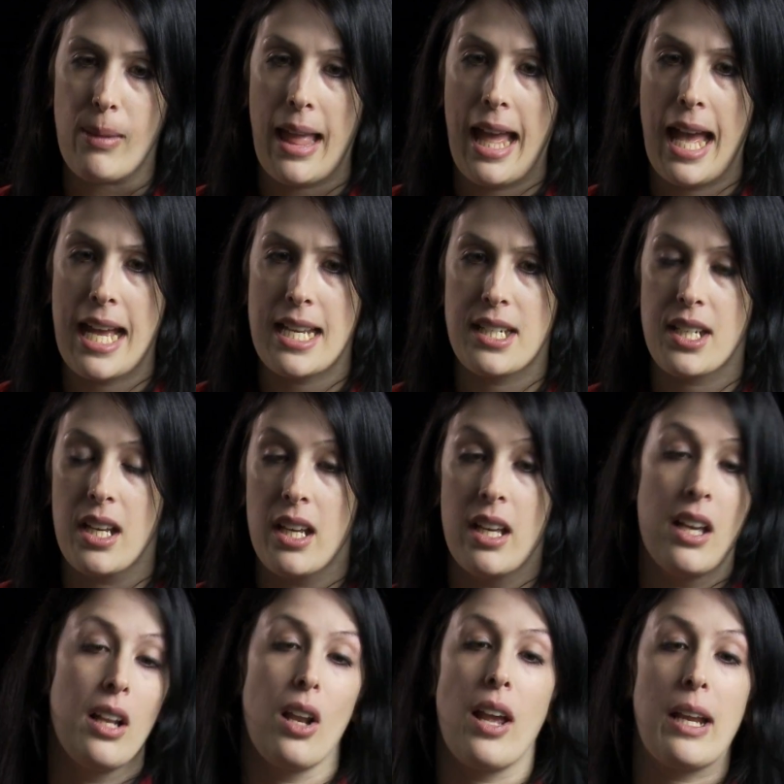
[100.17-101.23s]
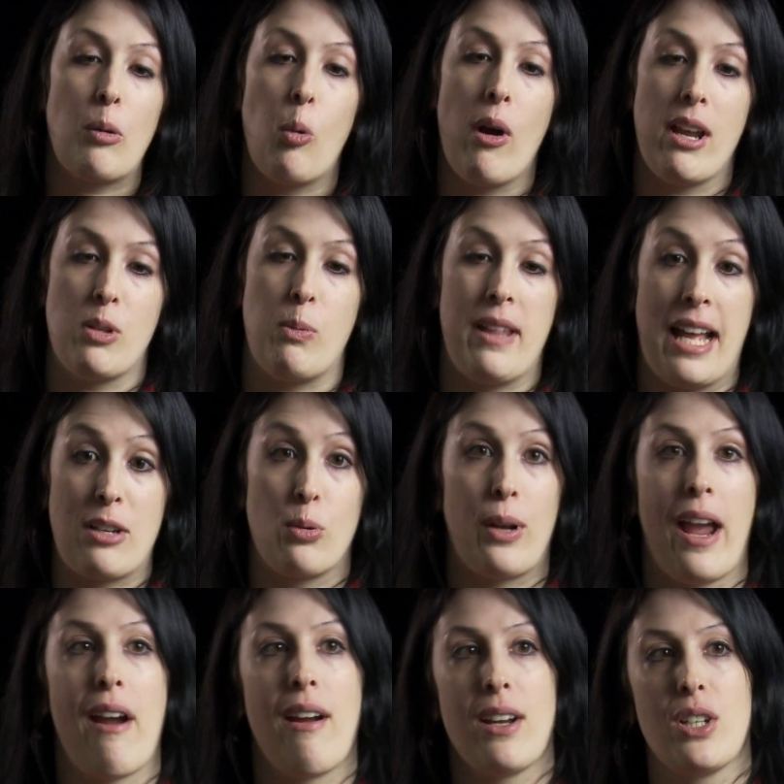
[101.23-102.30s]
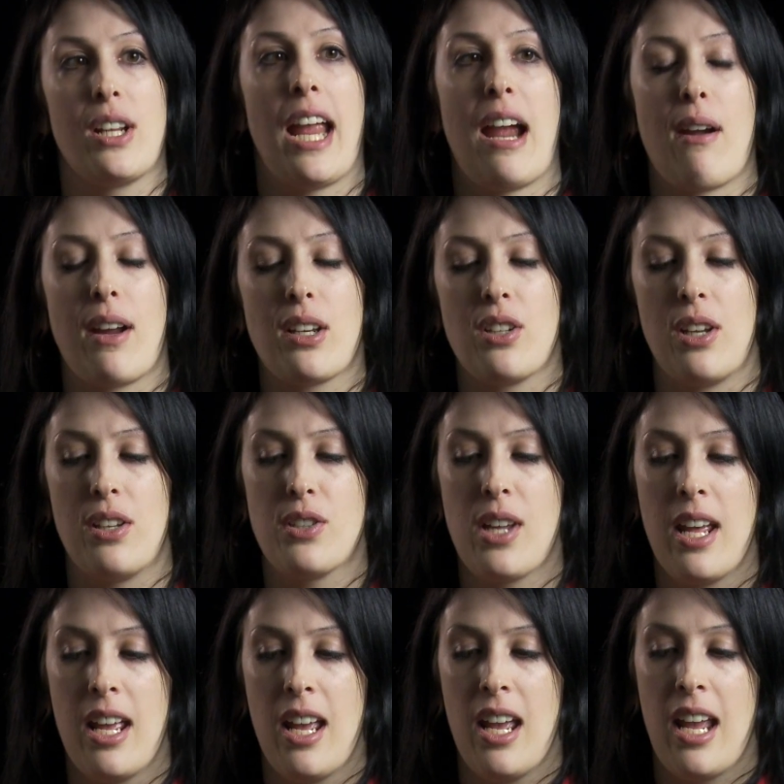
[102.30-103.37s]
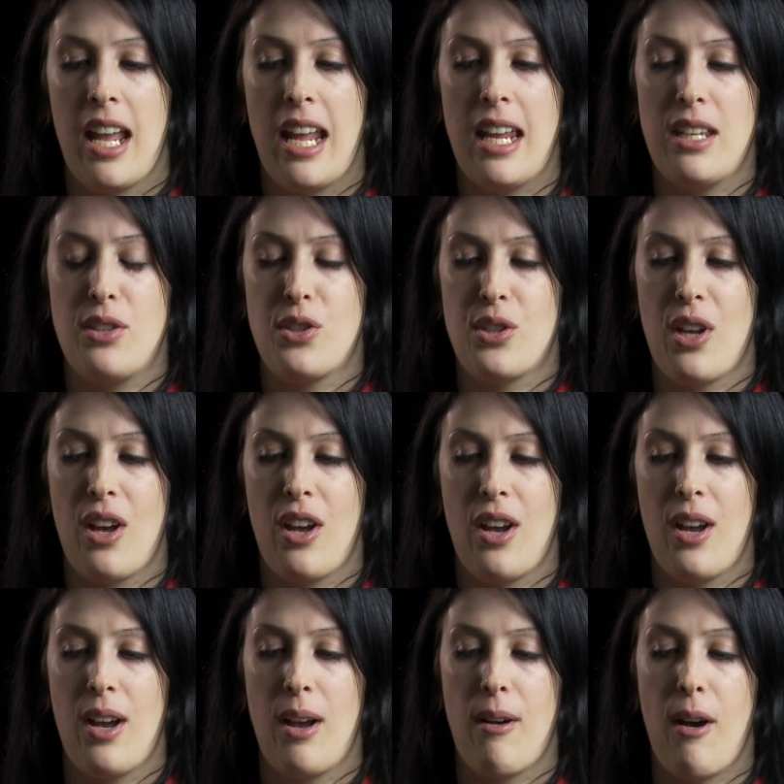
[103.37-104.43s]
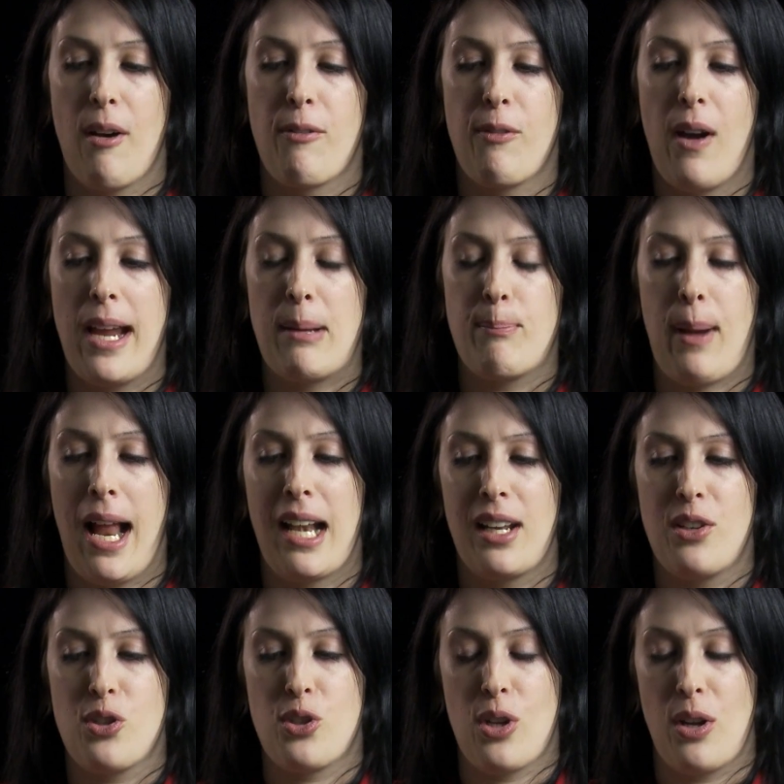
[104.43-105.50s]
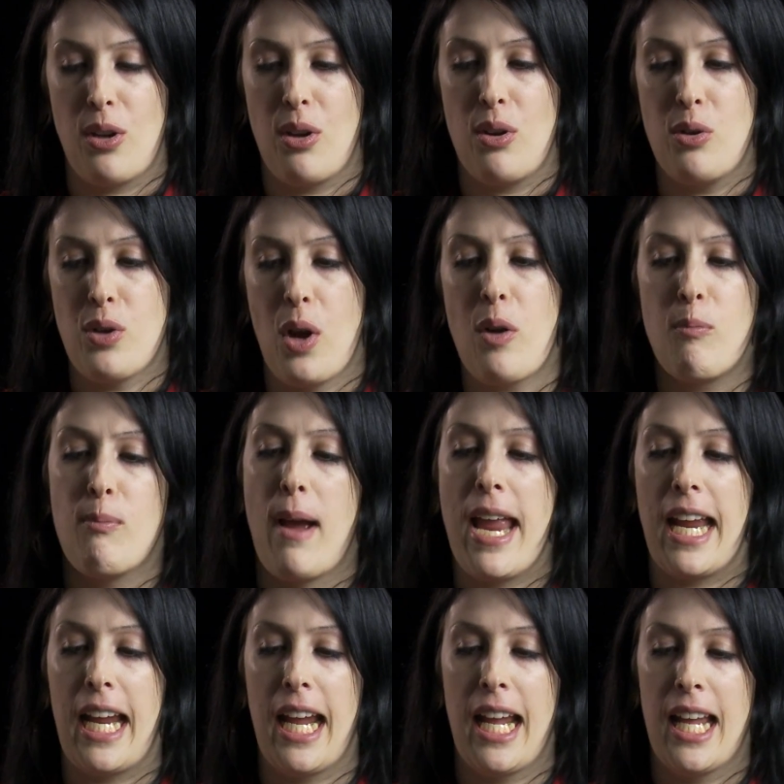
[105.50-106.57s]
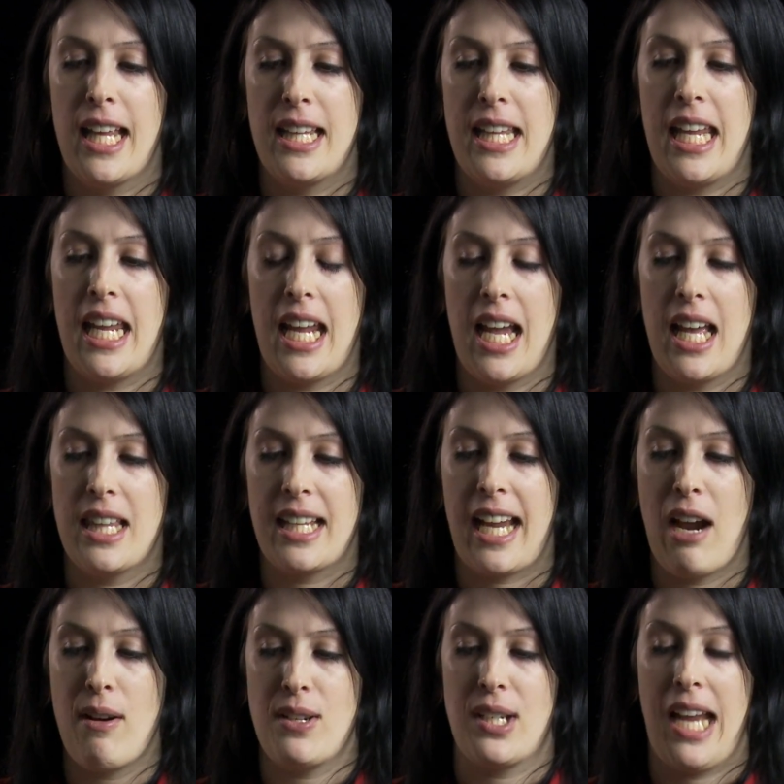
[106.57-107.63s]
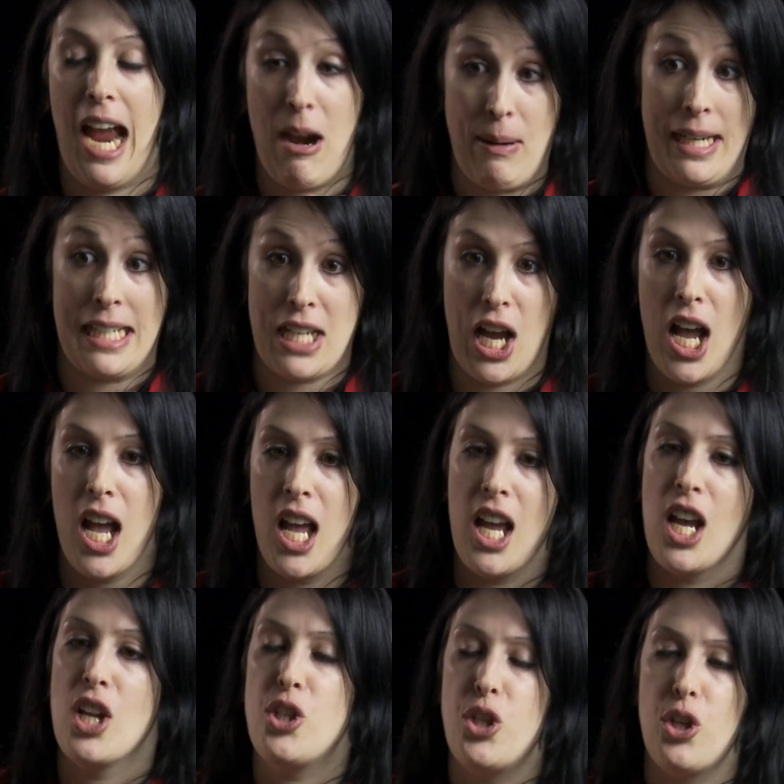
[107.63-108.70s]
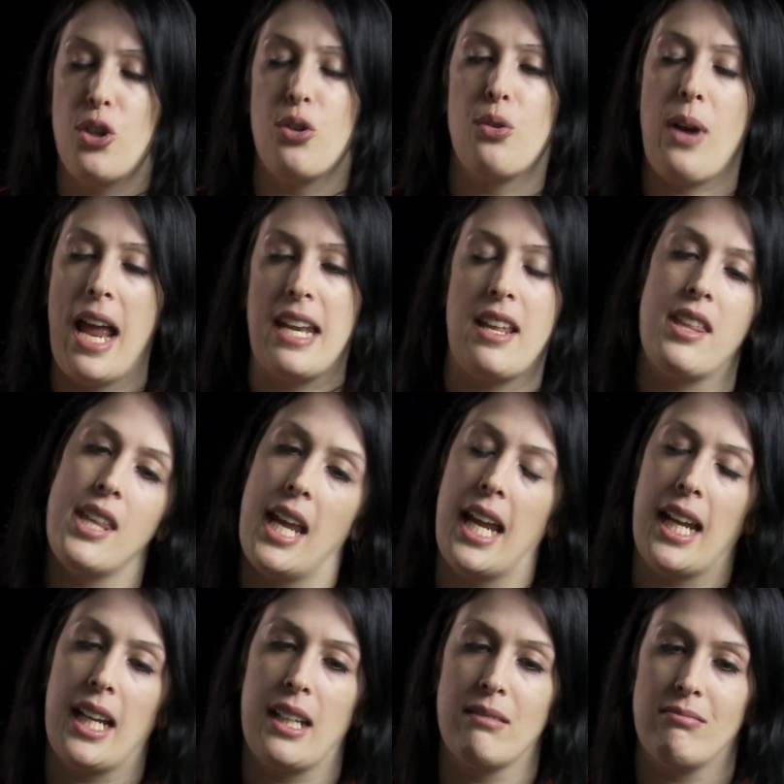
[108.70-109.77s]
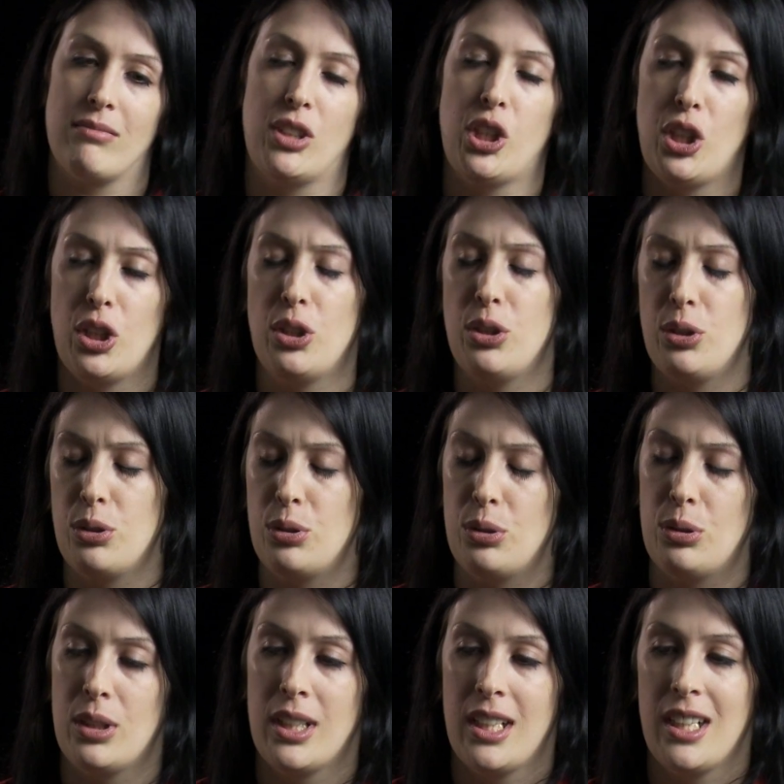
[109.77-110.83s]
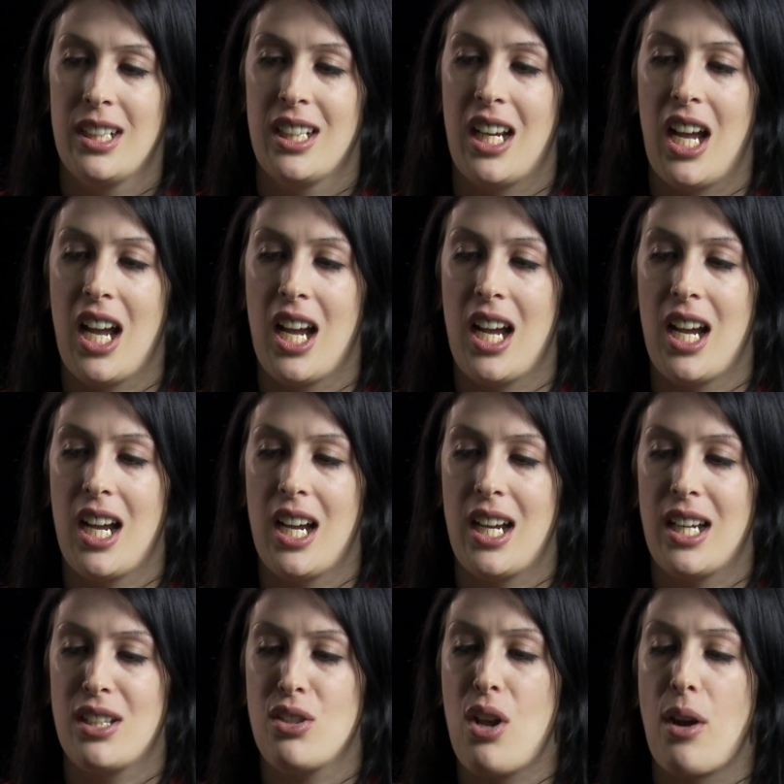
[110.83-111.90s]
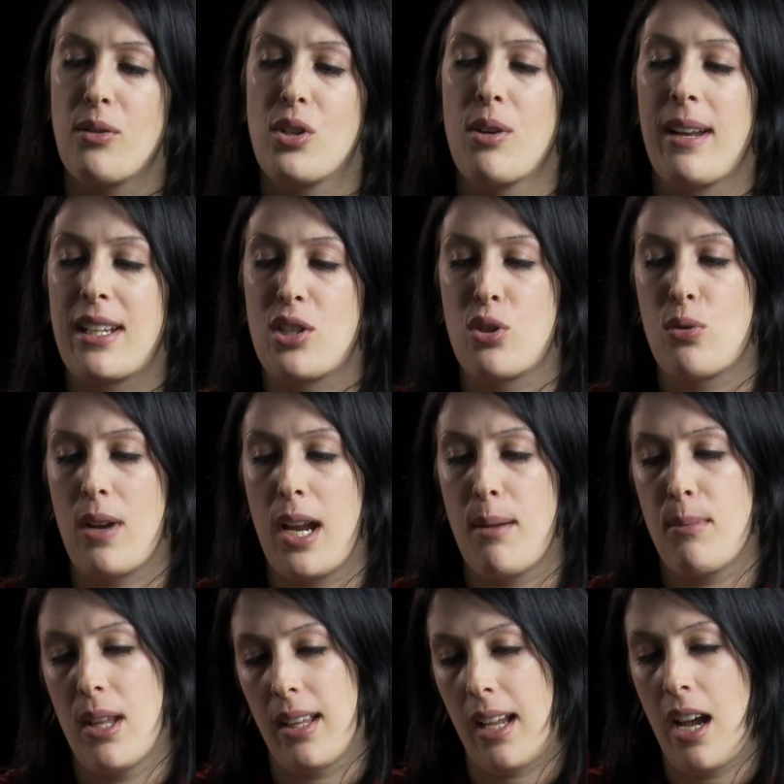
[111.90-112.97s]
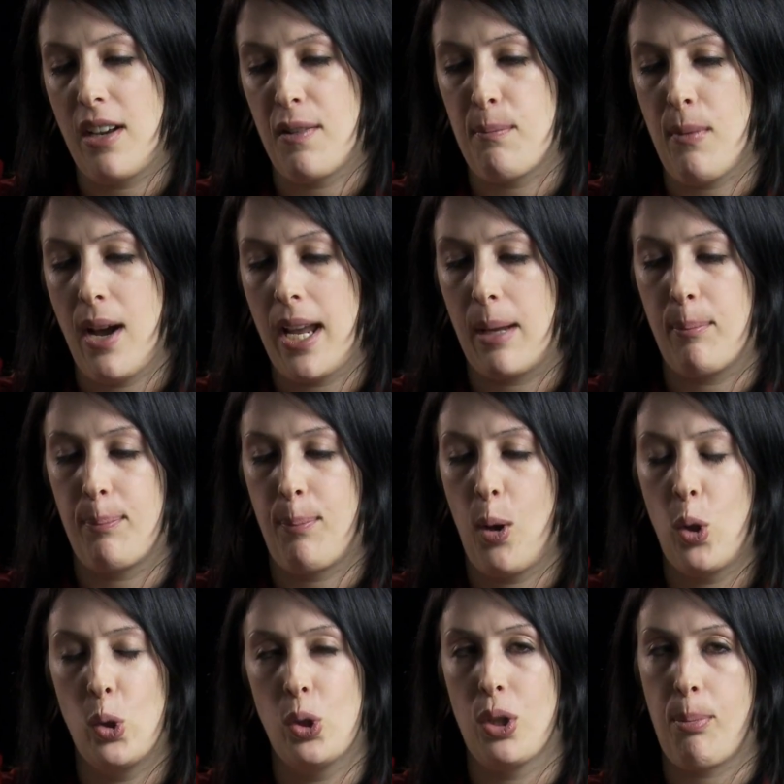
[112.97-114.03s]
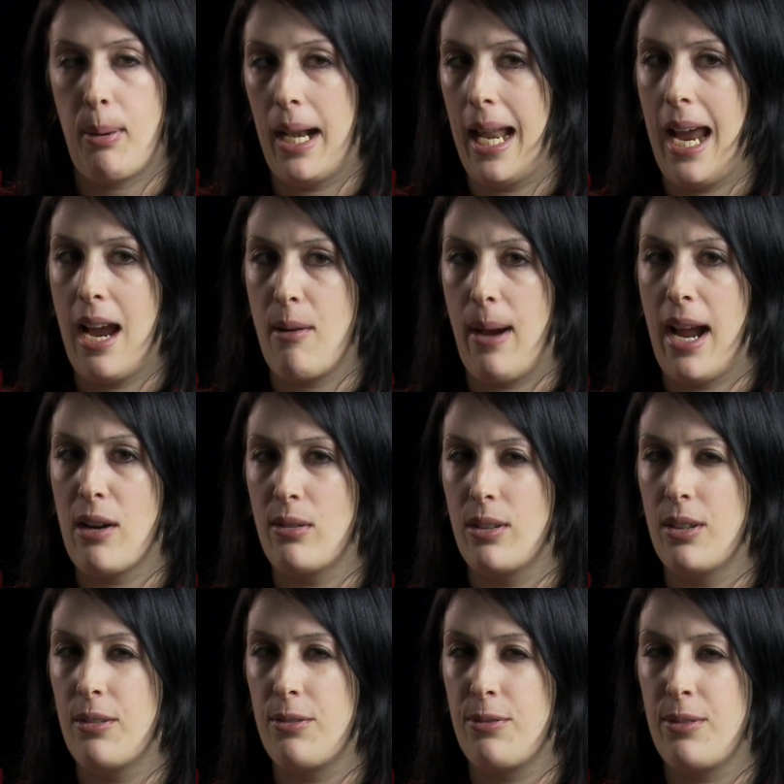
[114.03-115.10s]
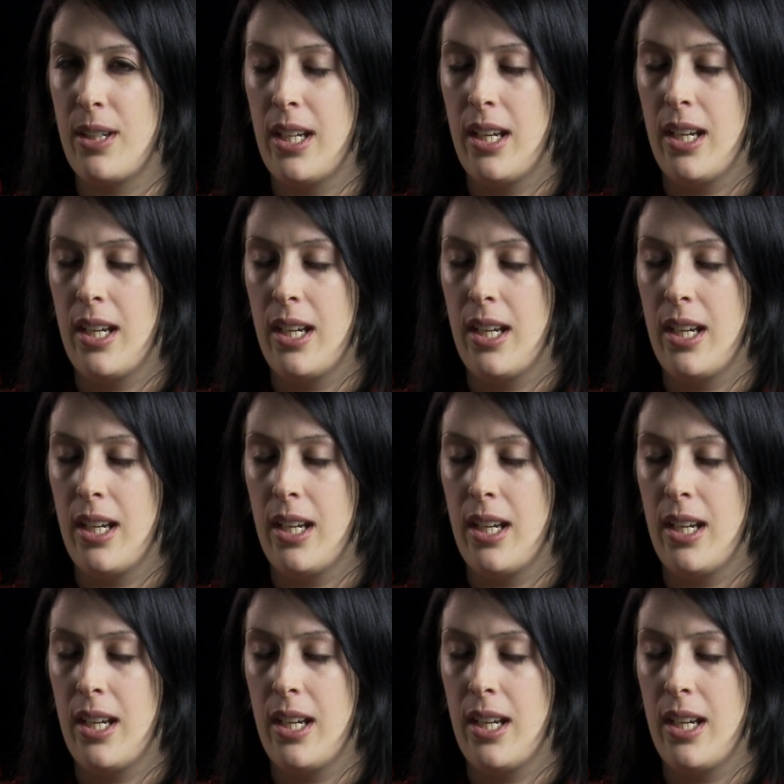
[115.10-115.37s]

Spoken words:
And likewise with actual characters, it's a fine balance, so you don't make the character do anything too extreme that kind of might pull the player out of